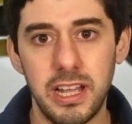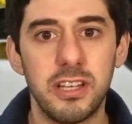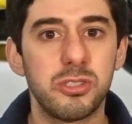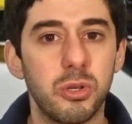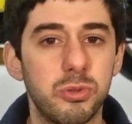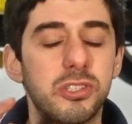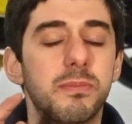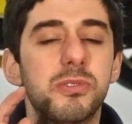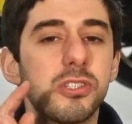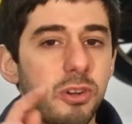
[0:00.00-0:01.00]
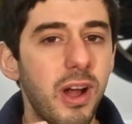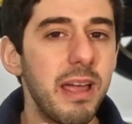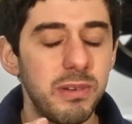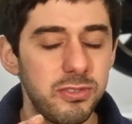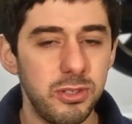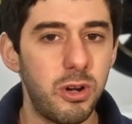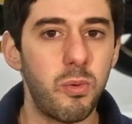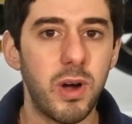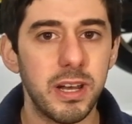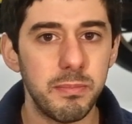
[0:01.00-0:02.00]
so subscribe if you don't
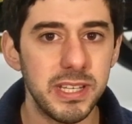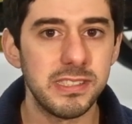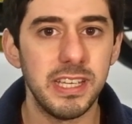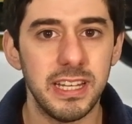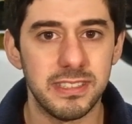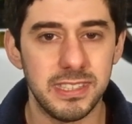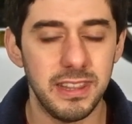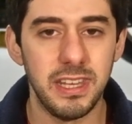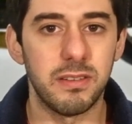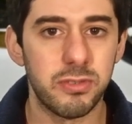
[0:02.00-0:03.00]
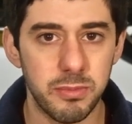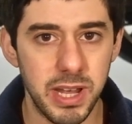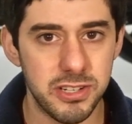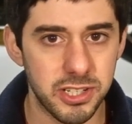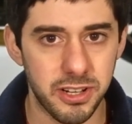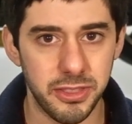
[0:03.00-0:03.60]
want to miss it and see the information on